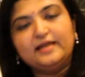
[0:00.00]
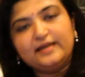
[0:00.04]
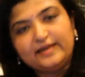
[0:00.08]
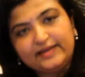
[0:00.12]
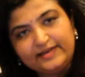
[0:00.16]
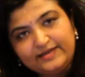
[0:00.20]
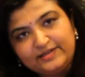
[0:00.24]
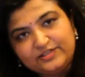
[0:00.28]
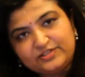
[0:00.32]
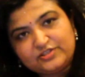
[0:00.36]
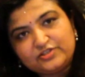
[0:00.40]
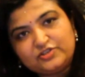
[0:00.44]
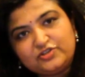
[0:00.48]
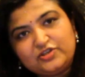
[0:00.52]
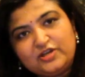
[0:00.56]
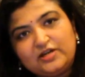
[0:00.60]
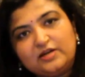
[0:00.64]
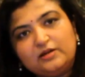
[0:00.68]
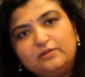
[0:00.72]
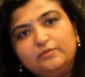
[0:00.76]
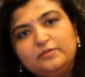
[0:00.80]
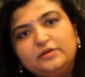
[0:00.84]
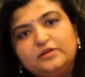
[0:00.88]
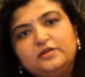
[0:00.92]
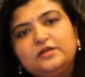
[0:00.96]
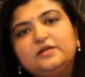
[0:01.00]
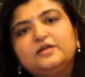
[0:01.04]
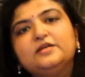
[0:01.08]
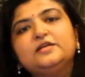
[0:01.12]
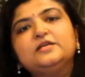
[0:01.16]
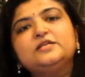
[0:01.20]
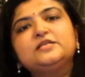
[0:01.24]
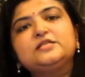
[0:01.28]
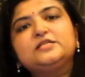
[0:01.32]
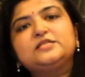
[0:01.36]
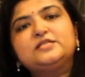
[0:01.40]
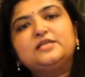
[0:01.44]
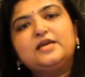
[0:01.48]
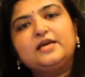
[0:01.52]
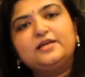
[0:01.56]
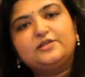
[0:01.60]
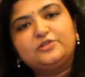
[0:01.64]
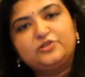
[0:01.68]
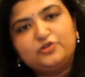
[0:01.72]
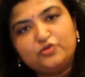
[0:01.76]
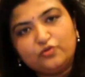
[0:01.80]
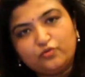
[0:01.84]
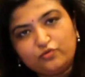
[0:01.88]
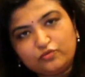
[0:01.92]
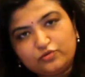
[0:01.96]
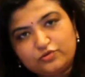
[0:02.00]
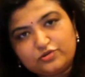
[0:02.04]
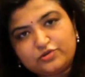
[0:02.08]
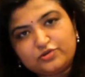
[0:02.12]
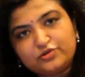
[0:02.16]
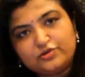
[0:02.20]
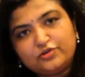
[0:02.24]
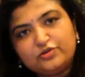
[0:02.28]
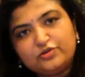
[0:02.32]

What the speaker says: Ladies and gentlemen, stay tuned